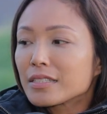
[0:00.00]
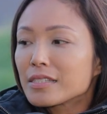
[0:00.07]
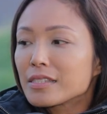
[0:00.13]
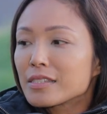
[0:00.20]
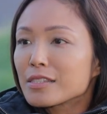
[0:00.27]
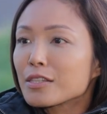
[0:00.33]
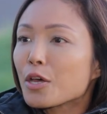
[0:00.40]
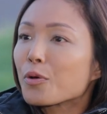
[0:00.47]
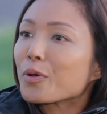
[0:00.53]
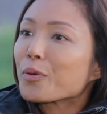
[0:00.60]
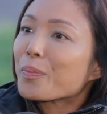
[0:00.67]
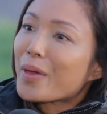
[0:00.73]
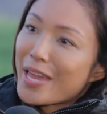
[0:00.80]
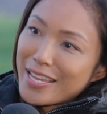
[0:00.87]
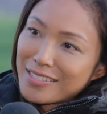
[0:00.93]
slower
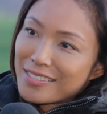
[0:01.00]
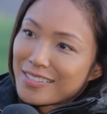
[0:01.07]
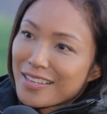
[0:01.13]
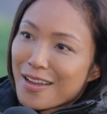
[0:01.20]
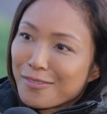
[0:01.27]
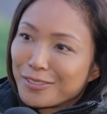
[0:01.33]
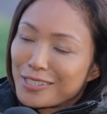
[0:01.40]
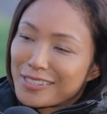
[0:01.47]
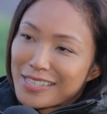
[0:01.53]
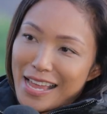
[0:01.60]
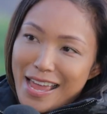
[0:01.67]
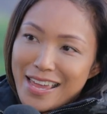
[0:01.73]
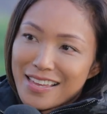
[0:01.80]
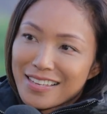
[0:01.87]
pace, I would say,